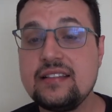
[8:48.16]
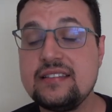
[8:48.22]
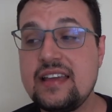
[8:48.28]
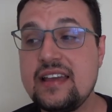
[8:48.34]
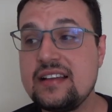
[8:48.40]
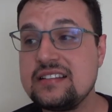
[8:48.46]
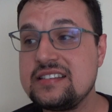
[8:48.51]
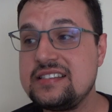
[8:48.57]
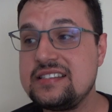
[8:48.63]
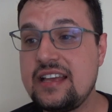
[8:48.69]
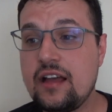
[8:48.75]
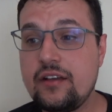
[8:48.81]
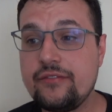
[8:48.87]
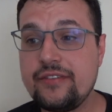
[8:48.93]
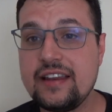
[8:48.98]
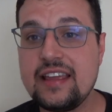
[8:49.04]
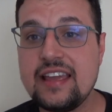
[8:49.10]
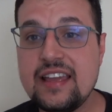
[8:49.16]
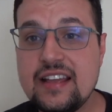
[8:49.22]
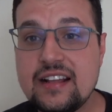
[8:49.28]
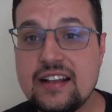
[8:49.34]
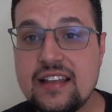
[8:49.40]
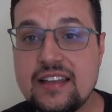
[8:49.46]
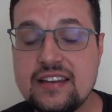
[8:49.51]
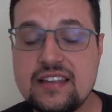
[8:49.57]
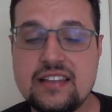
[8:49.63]
down south in
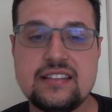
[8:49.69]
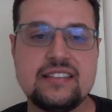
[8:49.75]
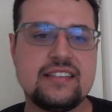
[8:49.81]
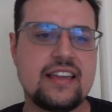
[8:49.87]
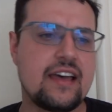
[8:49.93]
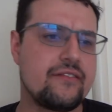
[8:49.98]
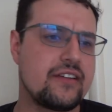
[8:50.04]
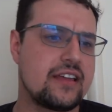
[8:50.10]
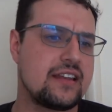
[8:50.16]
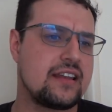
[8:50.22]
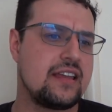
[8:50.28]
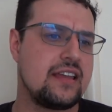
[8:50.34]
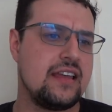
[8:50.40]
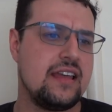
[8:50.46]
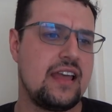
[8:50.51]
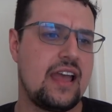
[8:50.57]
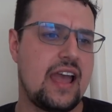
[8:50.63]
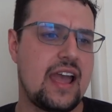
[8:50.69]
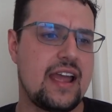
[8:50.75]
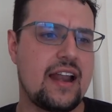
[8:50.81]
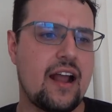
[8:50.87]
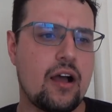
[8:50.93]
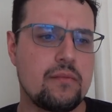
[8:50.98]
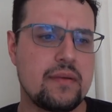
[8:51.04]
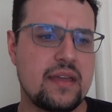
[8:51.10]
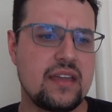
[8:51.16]
England, in Devon,
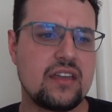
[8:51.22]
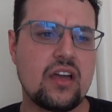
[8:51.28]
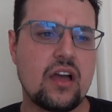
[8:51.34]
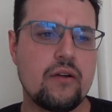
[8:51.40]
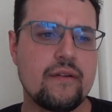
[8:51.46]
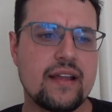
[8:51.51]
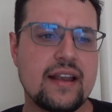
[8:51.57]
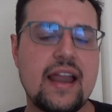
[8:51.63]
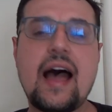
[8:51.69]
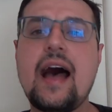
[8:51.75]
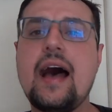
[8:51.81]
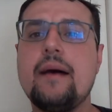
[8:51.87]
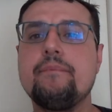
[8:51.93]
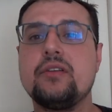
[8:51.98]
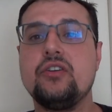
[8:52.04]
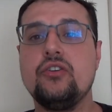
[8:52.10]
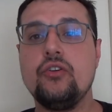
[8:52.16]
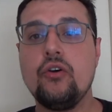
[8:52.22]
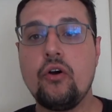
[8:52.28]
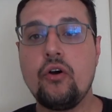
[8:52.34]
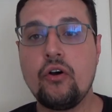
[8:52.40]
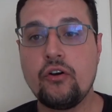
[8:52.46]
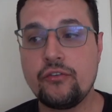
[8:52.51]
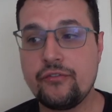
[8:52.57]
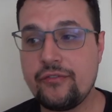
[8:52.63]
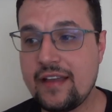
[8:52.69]
and I'll be going up
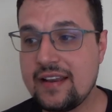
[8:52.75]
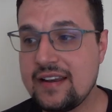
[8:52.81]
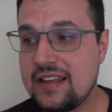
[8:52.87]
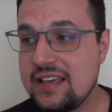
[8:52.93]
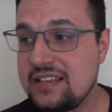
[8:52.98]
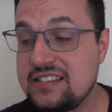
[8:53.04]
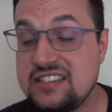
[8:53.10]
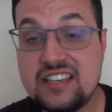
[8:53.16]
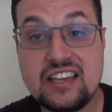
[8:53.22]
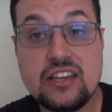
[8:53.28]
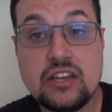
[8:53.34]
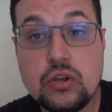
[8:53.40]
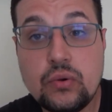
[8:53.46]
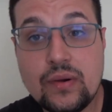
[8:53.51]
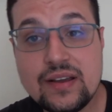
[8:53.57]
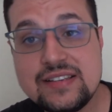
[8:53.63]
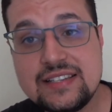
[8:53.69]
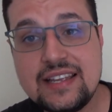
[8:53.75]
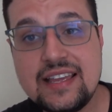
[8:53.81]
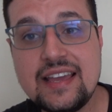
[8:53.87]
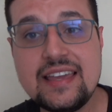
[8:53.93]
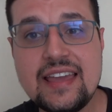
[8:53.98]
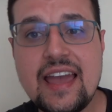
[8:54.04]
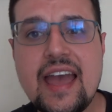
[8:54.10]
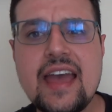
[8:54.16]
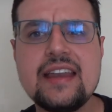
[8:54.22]
north and seeing
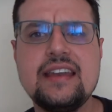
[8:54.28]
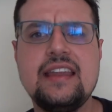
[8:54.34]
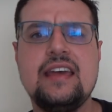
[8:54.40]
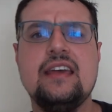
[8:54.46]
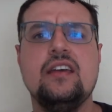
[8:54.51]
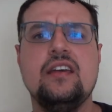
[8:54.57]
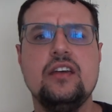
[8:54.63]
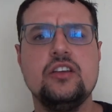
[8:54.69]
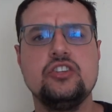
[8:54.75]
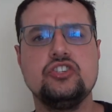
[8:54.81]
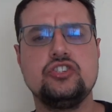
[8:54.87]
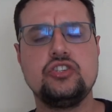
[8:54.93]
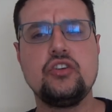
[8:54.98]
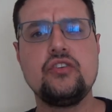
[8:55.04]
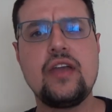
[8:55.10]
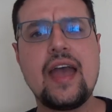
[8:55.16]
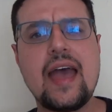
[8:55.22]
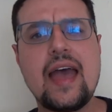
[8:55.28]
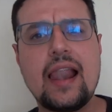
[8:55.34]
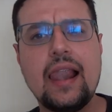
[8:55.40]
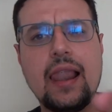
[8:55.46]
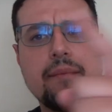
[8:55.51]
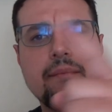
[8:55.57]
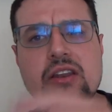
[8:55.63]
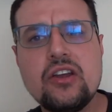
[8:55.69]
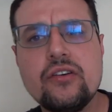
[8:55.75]
Questy again. So yeah,
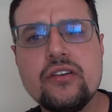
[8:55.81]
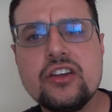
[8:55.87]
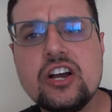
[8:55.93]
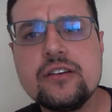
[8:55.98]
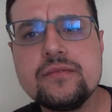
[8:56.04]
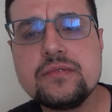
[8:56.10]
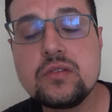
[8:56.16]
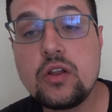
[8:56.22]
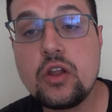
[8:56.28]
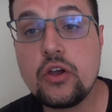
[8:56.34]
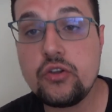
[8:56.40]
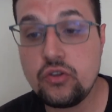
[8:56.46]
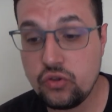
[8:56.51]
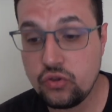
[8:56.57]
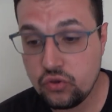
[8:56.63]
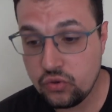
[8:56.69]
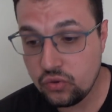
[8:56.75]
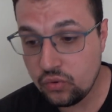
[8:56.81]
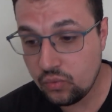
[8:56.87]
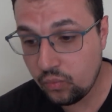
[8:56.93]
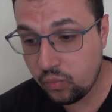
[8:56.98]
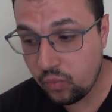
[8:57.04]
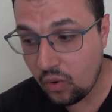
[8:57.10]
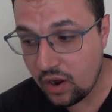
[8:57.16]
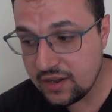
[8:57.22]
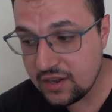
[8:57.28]
let me know in the comments below
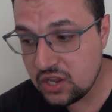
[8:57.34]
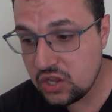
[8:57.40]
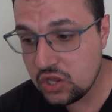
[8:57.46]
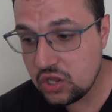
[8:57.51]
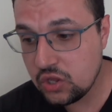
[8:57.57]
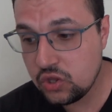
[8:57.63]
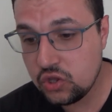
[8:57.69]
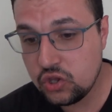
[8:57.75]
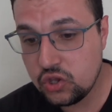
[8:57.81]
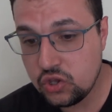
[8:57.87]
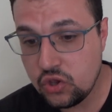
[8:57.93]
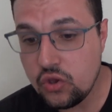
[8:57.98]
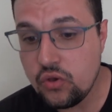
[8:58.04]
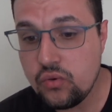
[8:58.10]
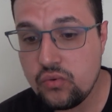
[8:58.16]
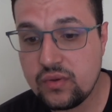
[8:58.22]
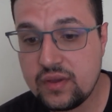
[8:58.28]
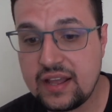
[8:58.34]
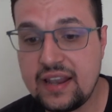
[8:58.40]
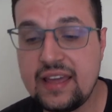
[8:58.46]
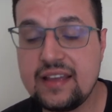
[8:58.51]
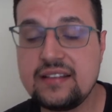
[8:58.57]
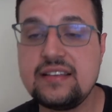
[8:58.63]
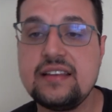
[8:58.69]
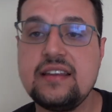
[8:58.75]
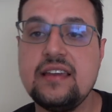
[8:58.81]
what you
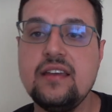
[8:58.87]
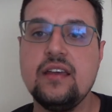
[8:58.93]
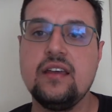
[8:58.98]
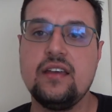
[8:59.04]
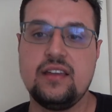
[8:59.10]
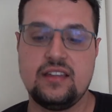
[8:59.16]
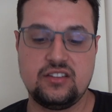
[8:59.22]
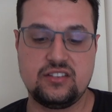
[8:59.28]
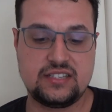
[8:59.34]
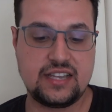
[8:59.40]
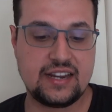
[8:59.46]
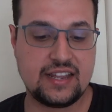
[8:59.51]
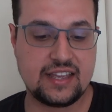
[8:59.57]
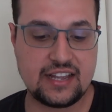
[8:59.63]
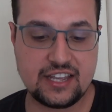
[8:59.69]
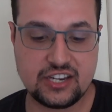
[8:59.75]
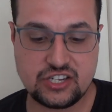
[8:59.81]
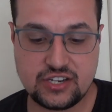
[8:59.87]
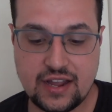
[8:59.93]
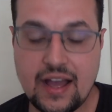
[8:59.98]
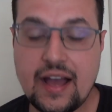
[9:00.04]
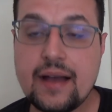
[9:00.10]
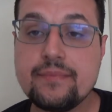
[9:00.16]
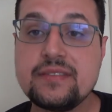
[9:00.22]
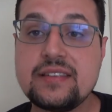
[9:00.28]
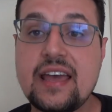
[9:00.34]
collected in your CD collection
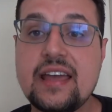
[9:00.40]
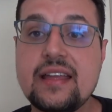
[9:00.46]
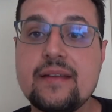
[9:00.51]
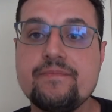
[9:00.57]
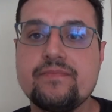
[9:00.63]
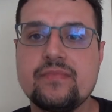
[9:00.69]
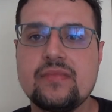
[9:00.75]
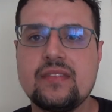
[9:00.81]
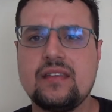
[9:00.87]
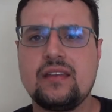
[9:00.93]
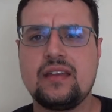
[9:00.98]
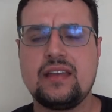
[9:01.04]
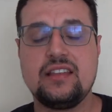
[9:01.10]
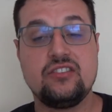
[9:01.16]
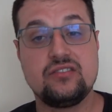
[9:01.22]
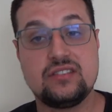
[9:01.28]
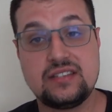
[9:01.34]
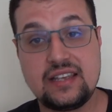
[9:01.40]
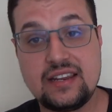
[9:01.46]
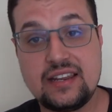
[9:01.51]
update. And